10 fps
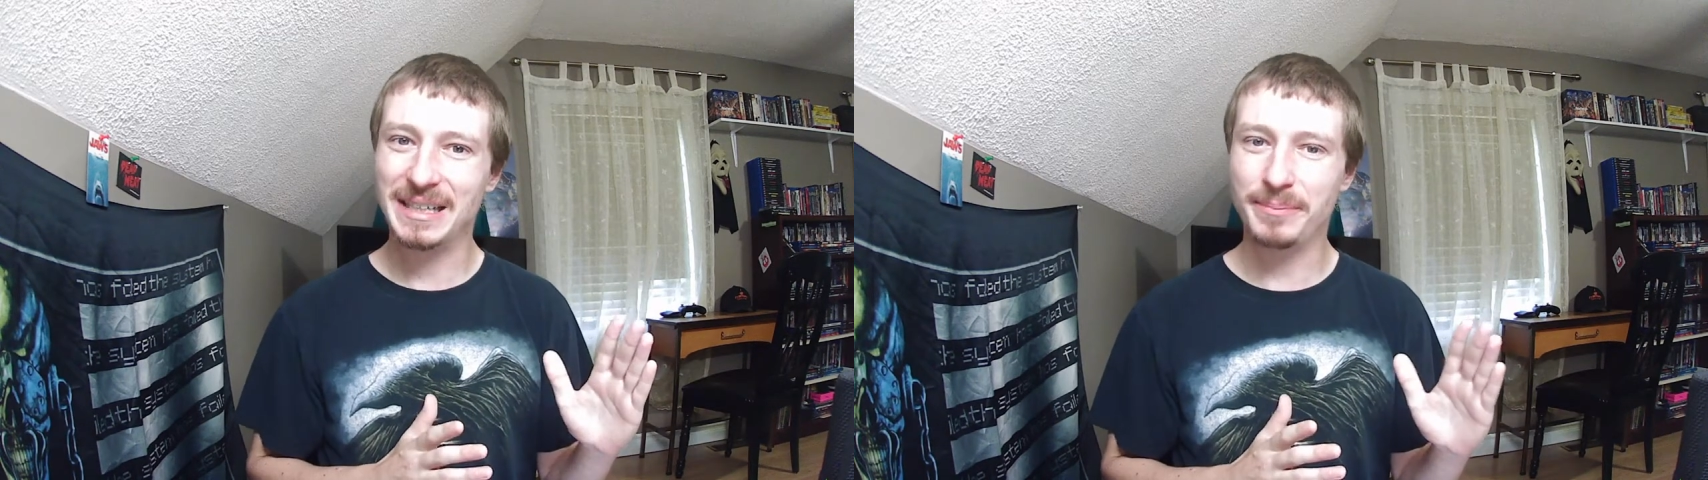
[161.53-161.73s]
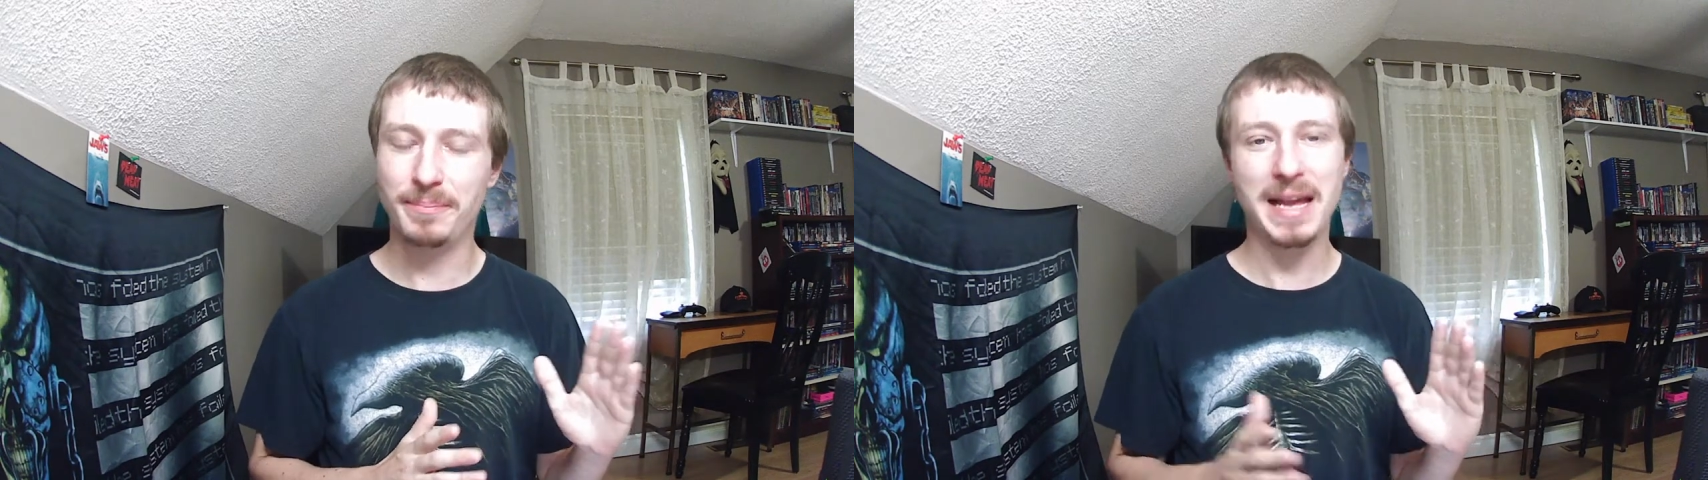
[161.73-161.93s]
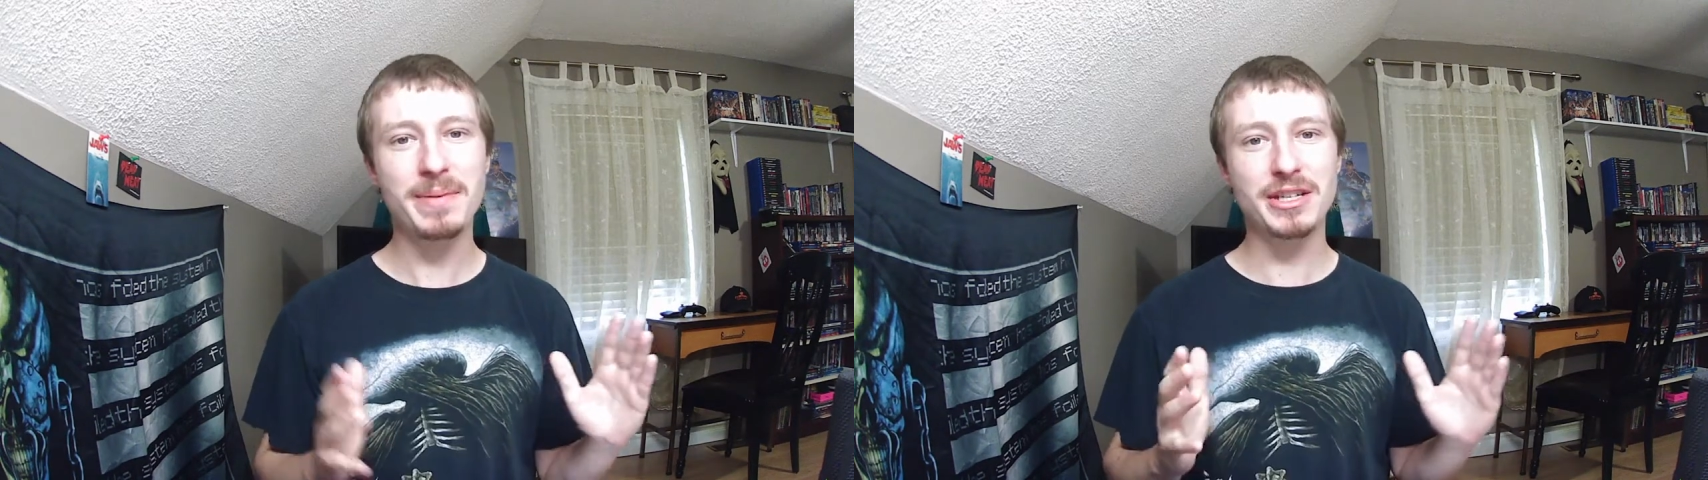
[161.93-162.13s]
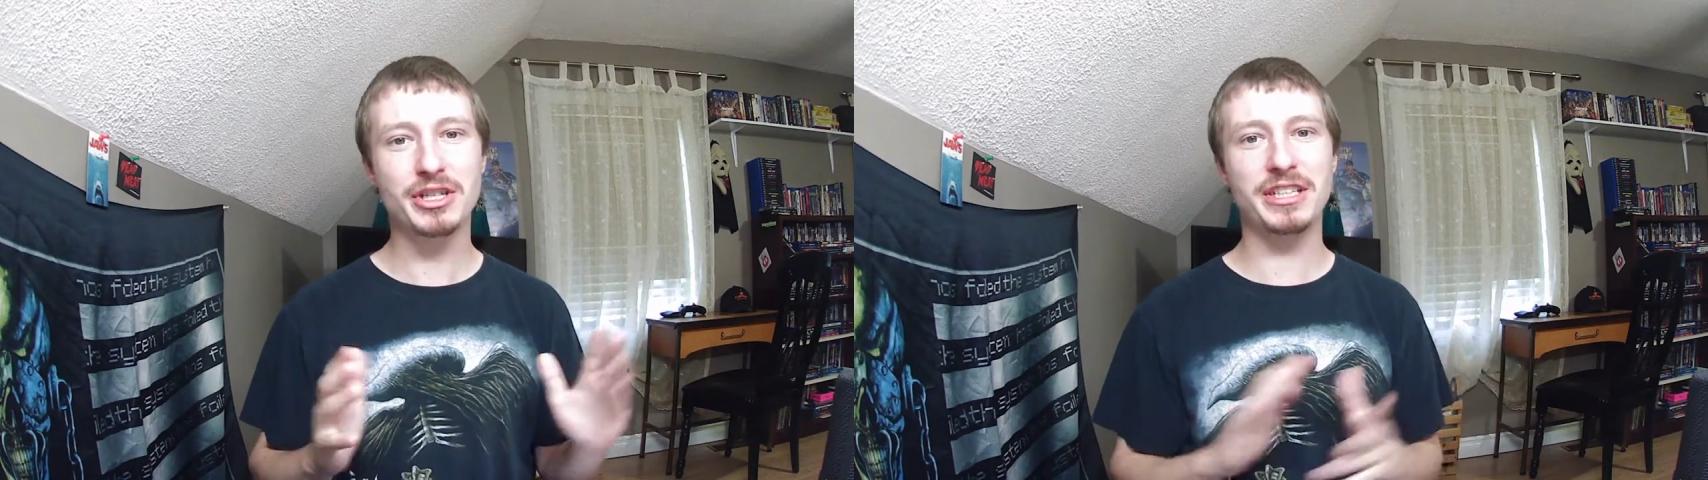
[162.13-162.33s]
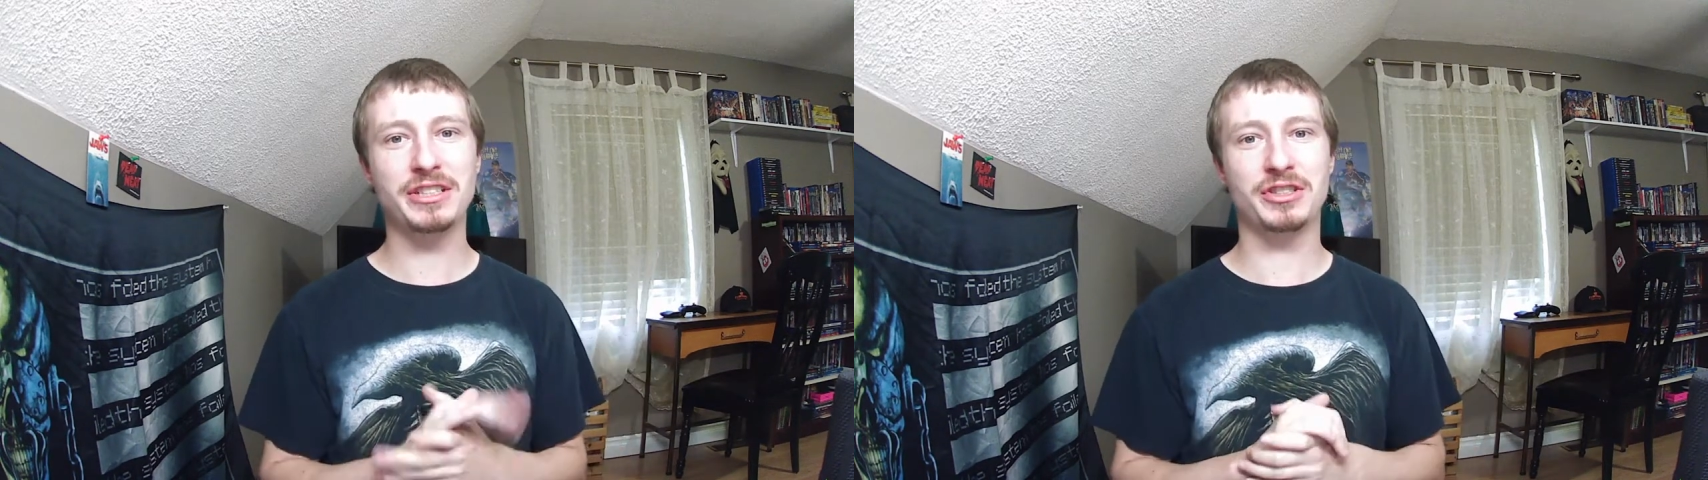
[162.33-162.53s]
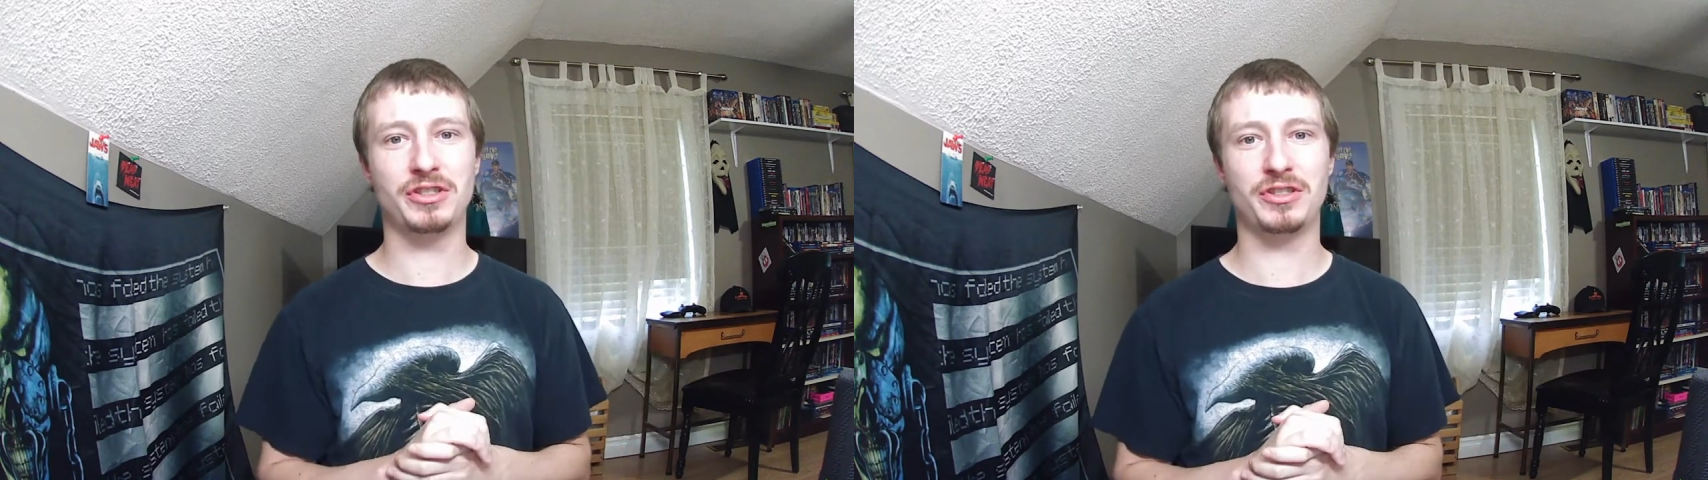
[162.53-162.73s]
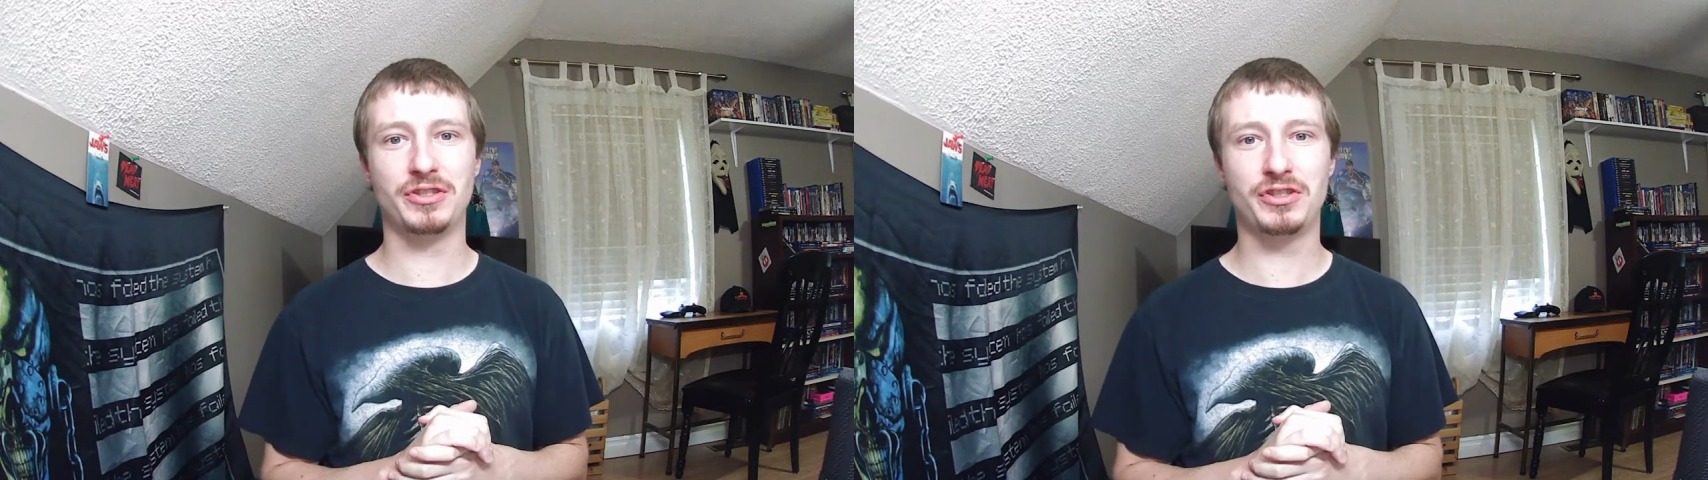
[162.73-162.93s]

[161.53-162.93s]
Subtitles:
maybe she's